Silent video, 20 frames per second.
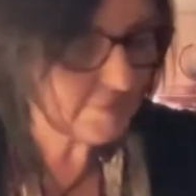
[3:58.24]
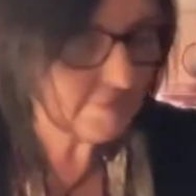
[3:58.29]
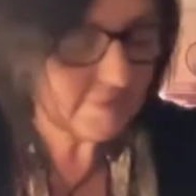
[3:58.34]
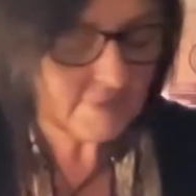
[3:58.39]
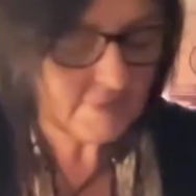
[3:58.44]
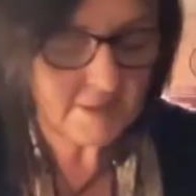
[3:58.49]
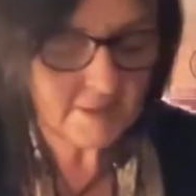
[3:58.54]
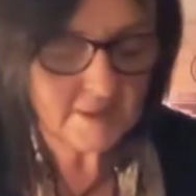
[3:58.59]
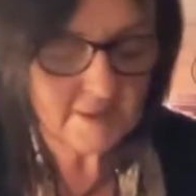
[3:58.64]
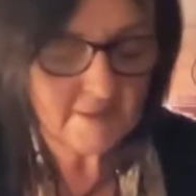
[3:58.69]
of
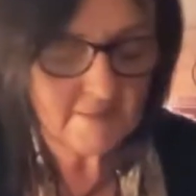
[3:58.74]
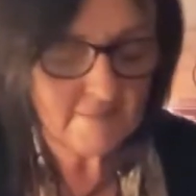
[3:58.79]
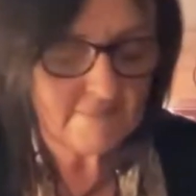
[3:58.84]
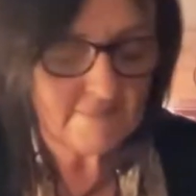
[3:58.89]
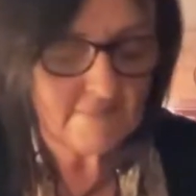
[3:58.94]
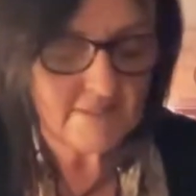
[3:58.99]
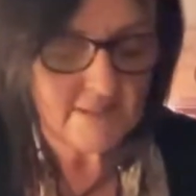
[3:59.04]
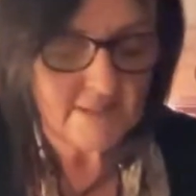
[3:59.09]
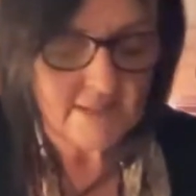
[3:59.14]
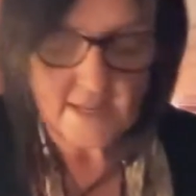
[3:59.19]

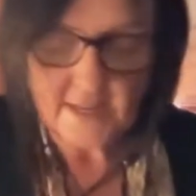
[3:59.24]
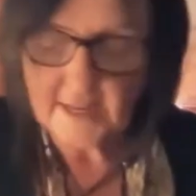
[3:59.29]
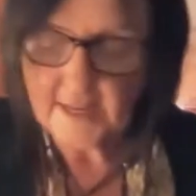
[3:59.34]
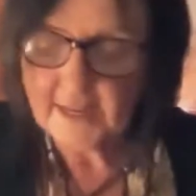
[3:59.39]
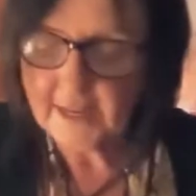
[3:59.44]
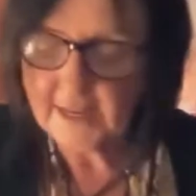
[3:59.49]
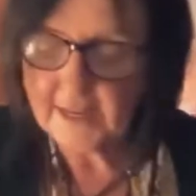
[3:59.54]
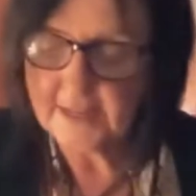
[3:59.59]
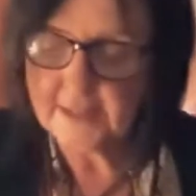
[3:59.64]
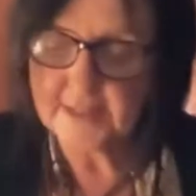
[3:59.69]

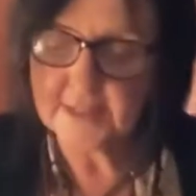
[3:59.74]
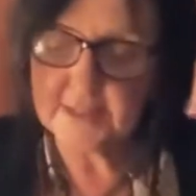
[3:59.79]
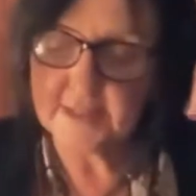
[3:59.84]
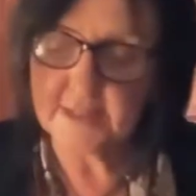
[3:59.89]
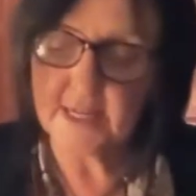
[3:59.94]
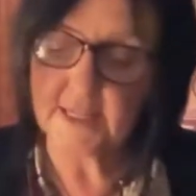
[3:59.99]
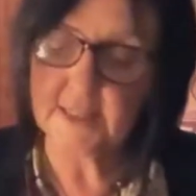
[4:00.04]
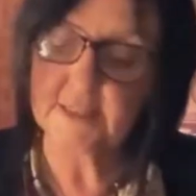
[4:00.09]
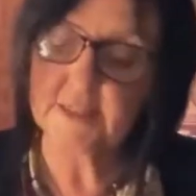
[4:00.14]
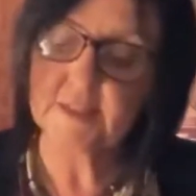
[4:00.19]
water. The
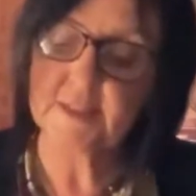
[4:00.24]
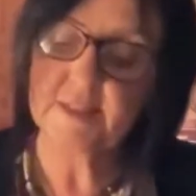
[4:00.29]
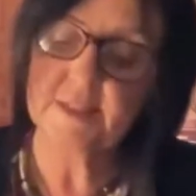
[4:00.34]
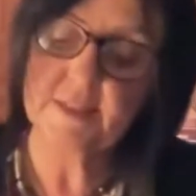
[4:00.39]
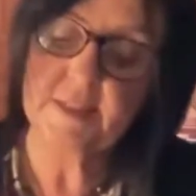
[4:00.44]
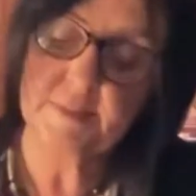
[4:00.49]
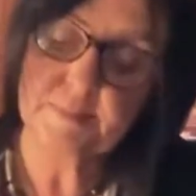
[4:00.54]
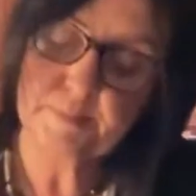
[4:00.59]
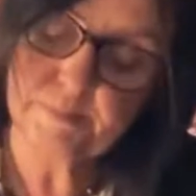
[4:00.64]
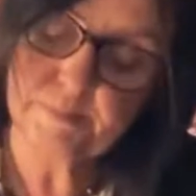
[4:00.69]

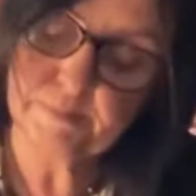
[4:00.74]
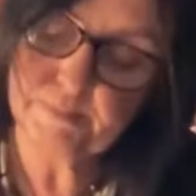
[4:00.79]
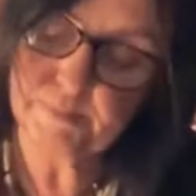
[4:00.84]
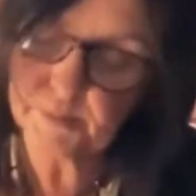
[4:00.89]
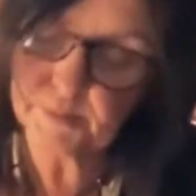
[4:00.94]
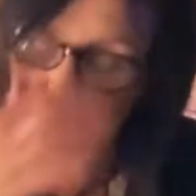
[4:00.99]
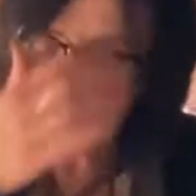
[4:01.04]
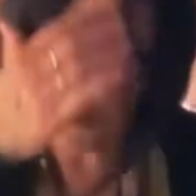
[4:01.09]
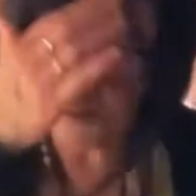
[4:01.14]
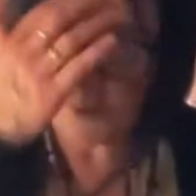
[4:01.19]
next
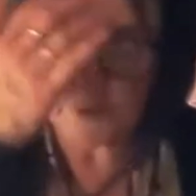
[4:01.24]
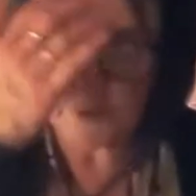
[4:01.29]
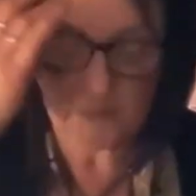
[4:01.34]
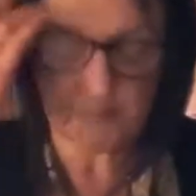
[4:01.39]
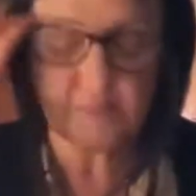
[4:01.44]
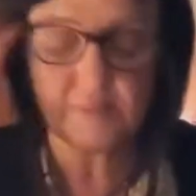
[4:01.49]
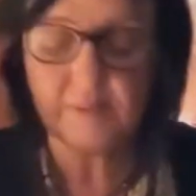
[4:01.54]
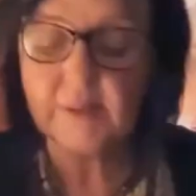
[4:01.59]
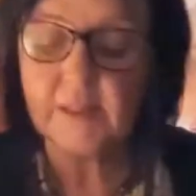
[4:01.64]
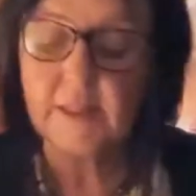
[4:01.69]

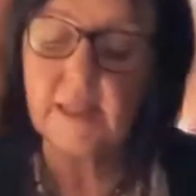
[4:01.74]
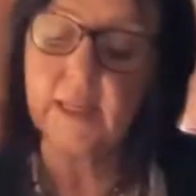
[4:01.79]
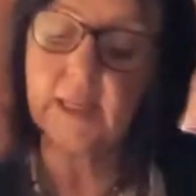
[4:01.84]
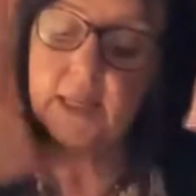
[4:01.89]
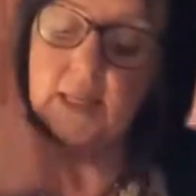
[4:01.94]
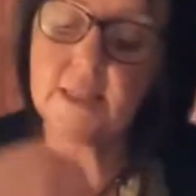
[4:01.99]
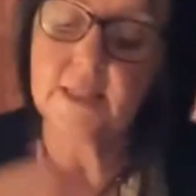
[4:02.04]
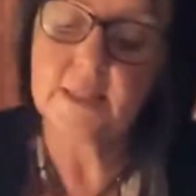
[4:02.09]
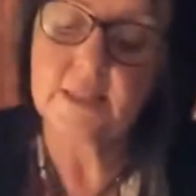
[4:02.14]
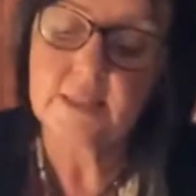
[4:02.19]
poem
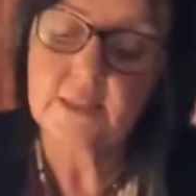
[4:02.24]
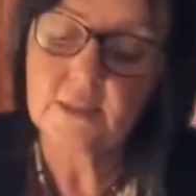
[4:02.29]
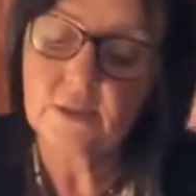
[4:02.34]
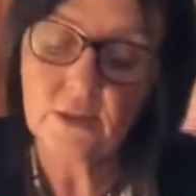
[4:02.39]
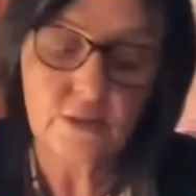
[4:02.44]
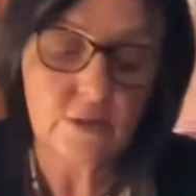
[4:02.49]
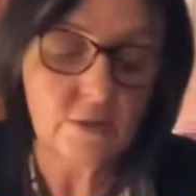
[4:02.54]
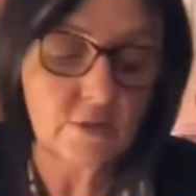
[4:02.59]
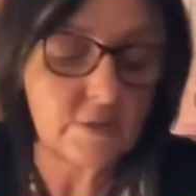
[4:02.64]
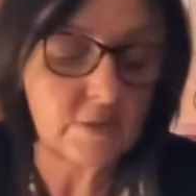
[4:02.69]
is
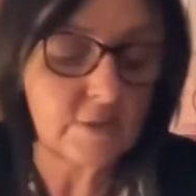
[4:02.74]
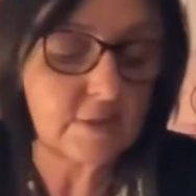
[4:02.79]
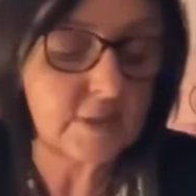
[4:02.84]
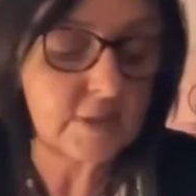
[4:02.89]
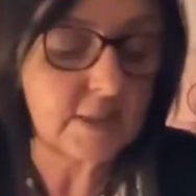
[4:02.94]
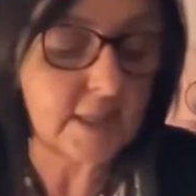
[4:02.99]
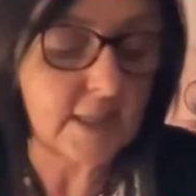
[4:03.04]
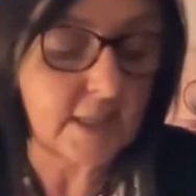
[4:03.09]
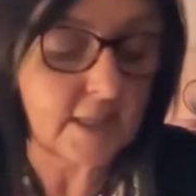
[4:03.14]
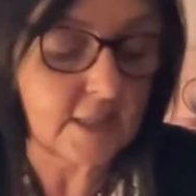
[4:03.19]
called
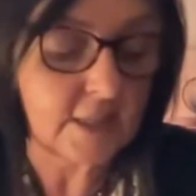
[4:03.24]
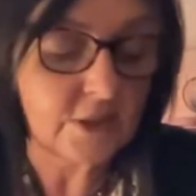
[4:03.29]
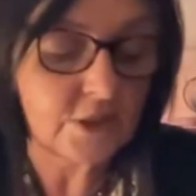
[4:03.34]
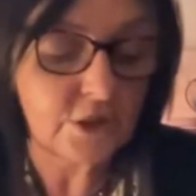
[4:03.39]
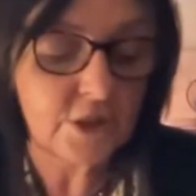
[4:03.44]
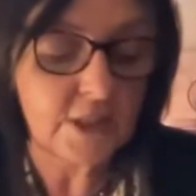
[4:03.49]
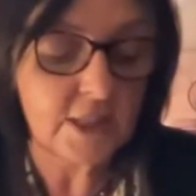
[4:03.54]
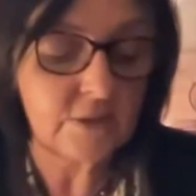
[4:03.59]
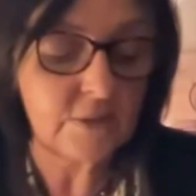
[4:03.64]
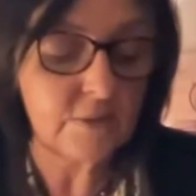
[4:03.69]

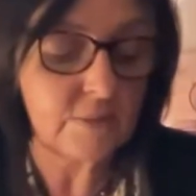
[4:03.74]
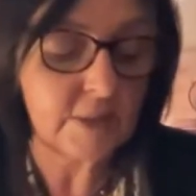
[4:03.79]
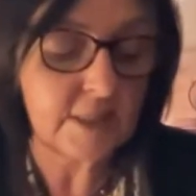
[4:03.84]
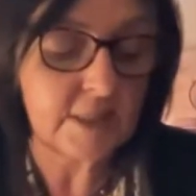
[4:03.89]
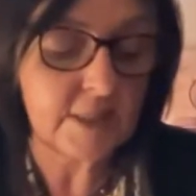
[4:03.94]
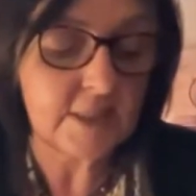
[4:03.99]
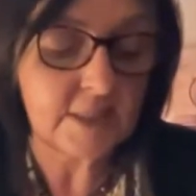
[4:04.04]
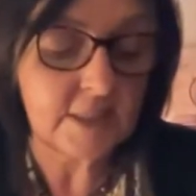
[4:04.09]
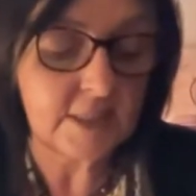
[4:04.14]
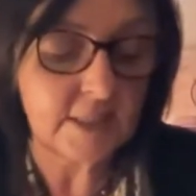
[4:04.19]
Shadow
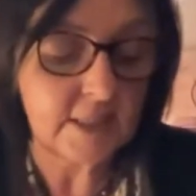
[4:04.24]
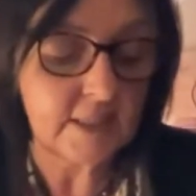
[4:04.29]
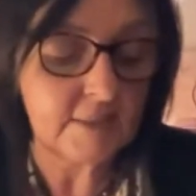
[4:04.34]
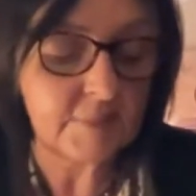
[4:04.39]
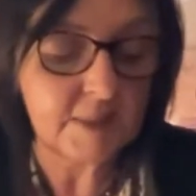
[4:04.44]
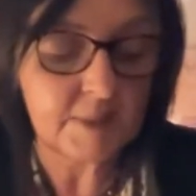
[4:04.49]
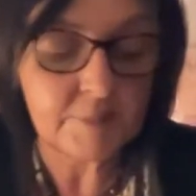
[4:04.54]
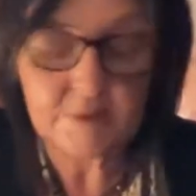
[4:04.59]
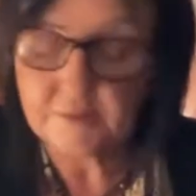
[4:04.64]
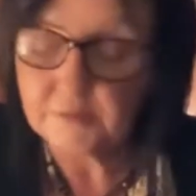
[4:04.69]
Waiting in
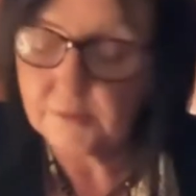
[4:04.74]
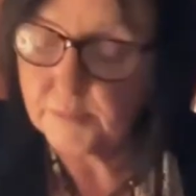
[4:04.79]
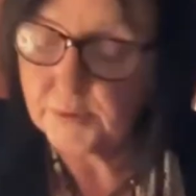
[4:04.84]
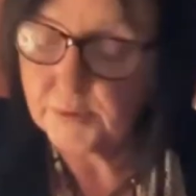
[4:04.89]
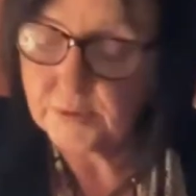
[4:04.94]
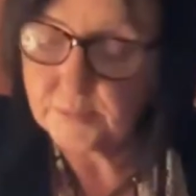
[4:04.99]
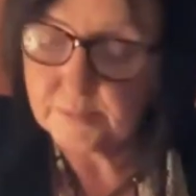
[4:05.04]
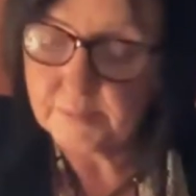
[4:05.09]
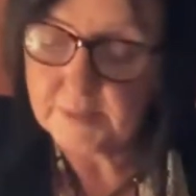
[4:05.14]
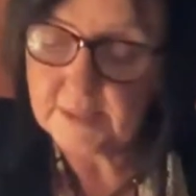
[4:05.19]
Memory of a
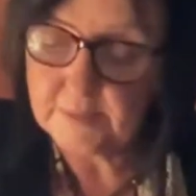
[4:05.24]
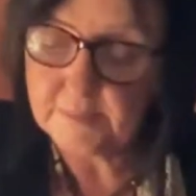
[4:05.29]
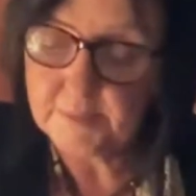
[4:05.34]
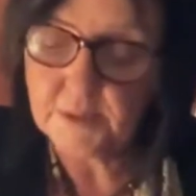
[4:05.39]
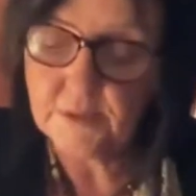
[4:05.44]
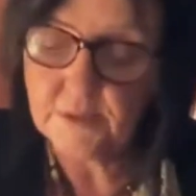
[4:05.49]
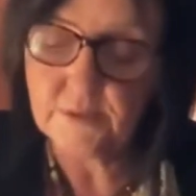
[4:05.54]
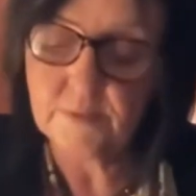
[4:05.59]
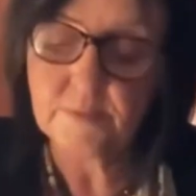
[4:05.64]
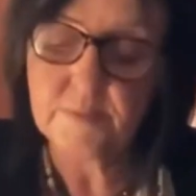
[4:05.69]
Mother in Baby
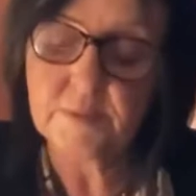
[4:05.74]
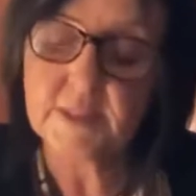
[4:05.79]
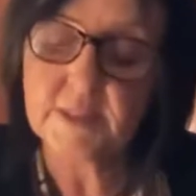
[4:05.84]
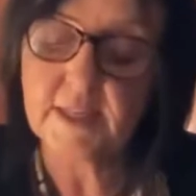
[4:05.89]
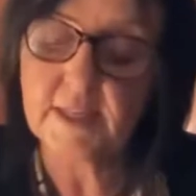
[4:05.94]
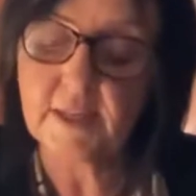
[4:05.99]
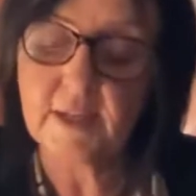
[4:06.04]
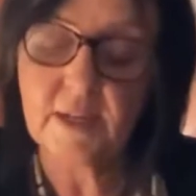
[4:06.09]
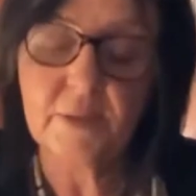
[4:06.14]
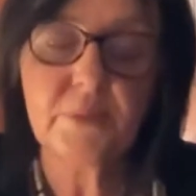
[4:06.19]
Homes.
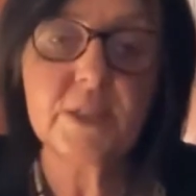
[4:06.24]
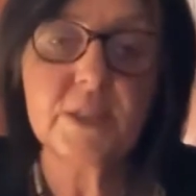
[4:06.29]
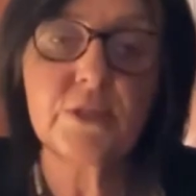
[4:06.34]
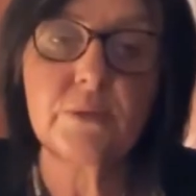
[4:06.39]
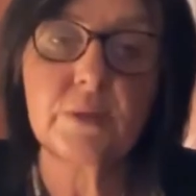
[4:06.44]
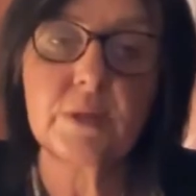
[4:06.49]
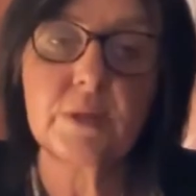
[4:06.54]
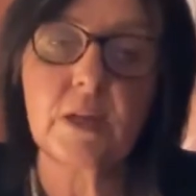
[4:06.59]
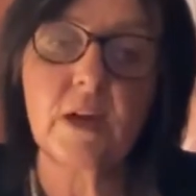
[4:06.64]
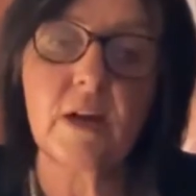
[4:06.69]
I went
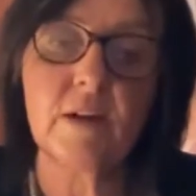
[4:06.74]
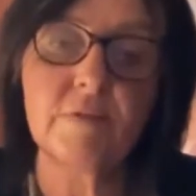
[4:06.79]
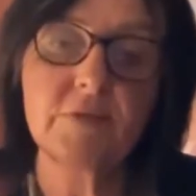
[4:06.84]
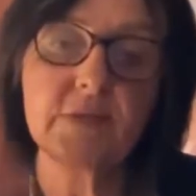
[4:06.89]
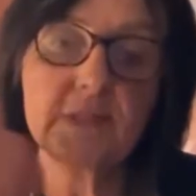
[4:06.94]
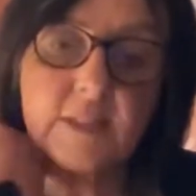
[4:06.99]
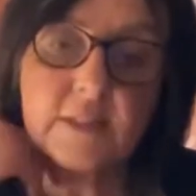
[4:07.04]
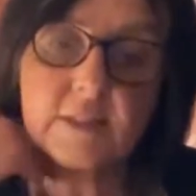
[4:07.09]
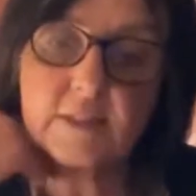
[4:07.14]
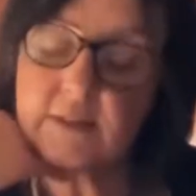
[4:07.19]
to a
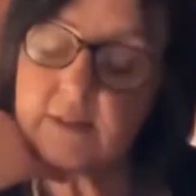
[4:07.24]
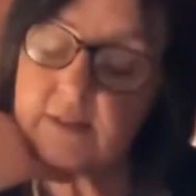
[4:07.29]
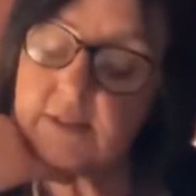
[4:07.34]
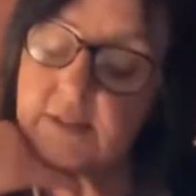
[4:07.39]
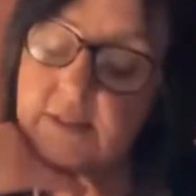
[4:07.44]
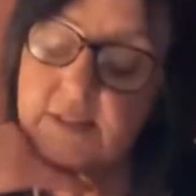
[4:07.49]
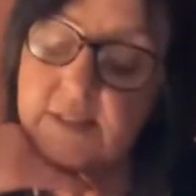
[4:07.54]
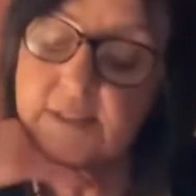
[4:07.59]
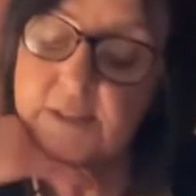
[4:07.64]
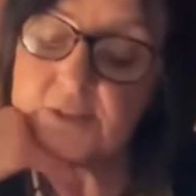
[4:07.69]
convent,
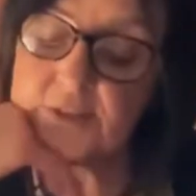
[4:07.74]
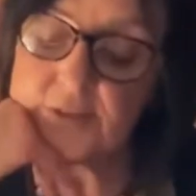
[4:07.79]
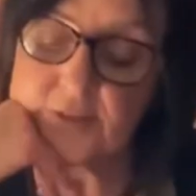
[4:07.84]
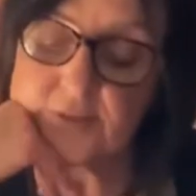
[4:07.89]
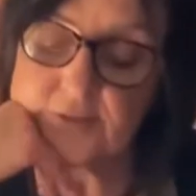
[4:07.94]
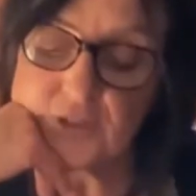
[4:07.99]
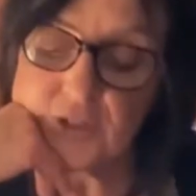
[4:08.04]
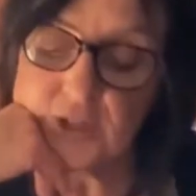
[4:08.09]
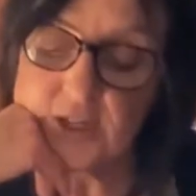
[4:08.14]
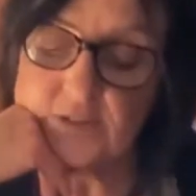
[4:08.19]
Sisters
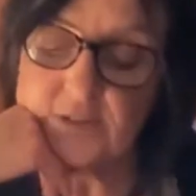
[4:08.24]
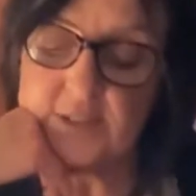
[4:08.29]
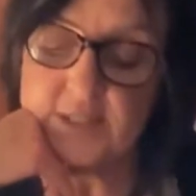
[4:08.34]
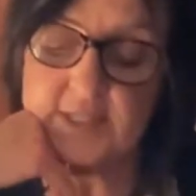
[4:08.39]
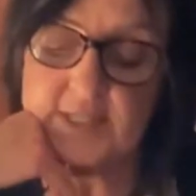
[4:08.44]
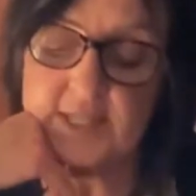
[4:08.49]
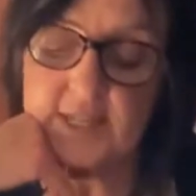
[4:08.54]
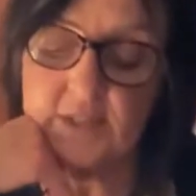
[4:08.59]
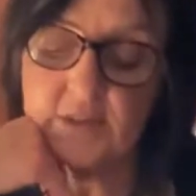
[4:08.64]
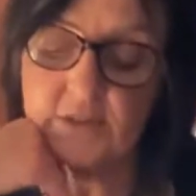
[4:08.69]
of Charity
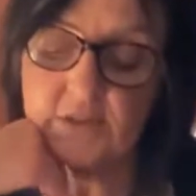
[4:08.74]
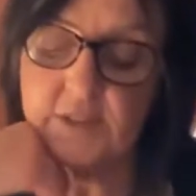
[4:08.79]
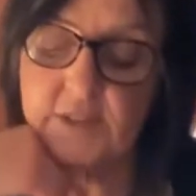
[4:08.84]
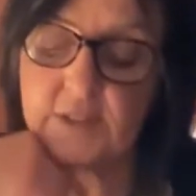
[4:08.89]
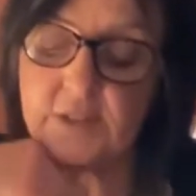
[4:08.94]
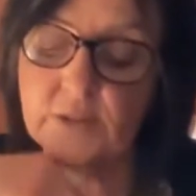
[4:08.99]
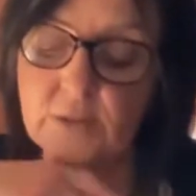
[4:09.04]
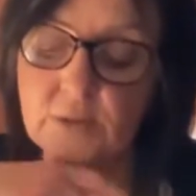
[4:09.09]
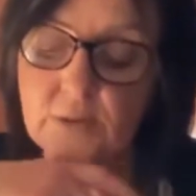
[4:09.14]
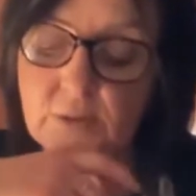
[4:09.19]
Secondary
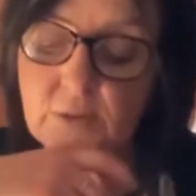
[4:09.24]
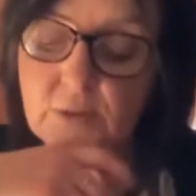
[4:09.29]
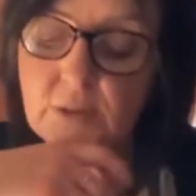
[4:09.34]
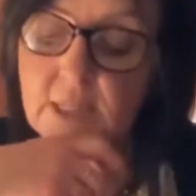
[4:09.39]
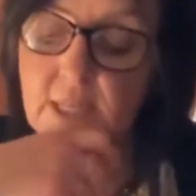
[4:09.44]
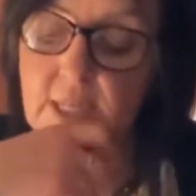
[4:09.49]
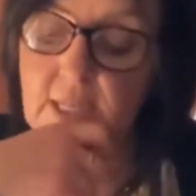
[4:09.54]
School,